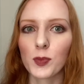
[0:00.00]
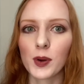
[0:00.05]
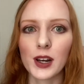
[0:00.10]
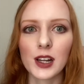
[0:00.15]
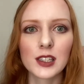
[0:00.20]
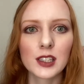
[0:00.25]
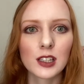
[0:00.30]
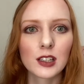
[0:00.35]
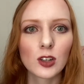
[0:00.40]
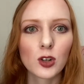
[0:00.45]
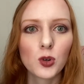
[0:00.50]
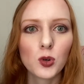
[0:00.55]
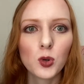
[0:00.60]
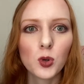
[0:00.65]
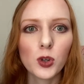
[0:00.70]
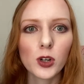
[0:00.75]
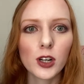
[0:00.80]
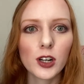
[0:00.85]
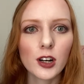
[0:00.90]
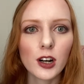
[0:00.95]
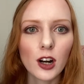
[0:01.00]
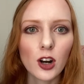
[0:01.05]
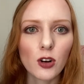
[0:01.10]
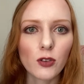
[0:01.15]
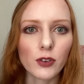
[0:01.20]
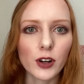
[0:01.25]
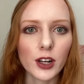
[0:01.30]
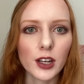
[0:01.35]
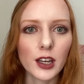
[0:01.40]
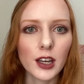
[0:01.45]
but it's cooler
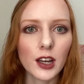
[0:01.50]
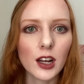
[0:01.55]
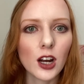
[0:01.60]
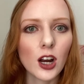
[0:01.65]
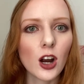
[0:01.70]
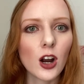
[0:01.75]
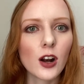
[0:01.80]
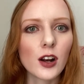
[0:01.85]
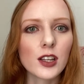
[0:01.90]
over here